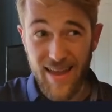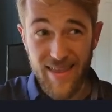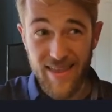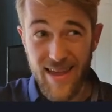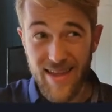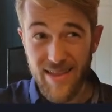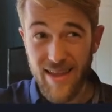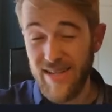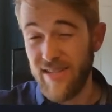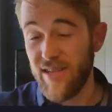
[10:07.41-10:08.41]
And
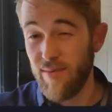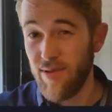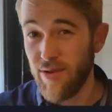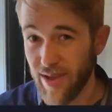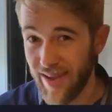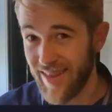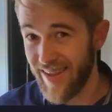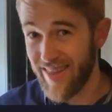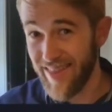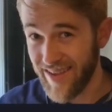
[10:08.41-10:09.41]
that ends up looking
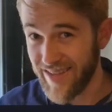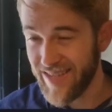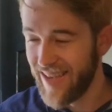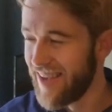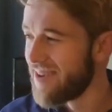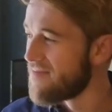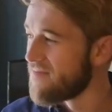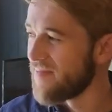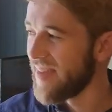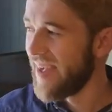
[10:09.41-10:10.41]
like this,
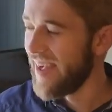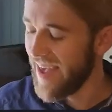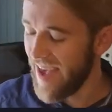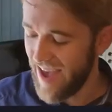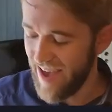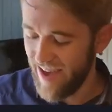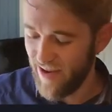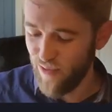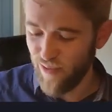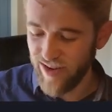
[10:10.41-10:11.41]

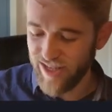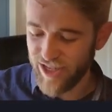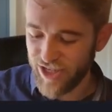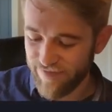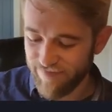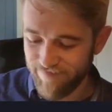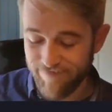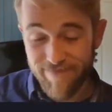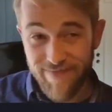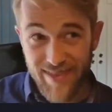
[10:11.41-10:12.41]
which,
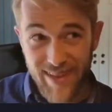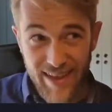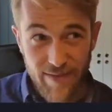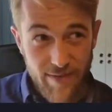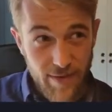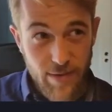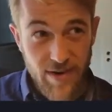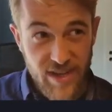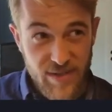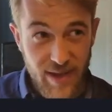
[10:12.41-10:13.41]
if you
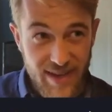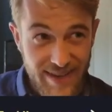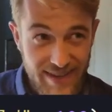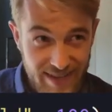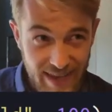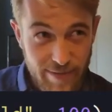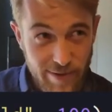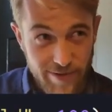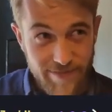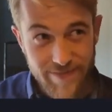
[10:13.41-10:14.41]
were expecting a
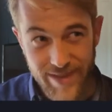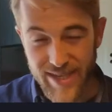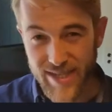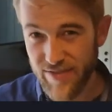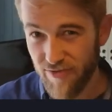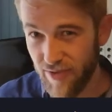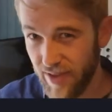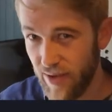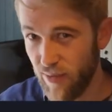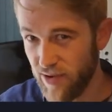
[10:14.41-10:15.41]
table, isn't
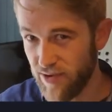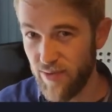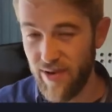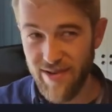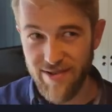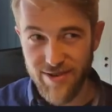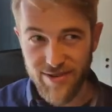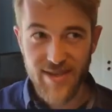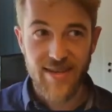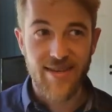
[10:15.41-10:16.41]
really what you wanted
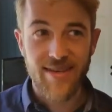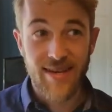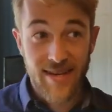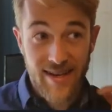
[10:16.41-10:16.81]
to see.